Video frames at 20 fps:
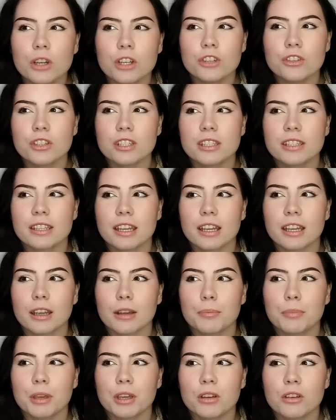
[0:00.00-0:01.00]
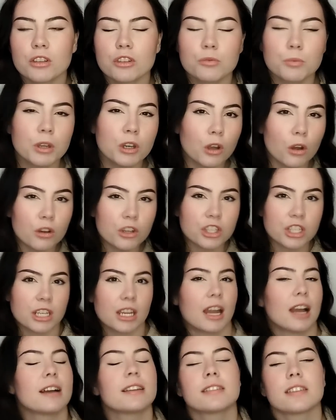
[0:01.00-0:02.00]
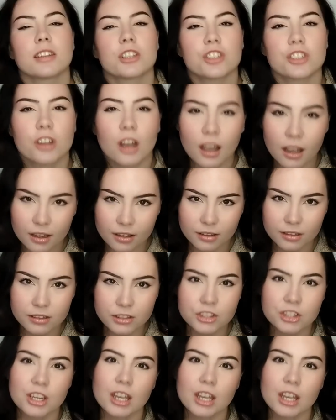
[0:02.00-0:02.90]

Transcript: interesting because we know she has a child.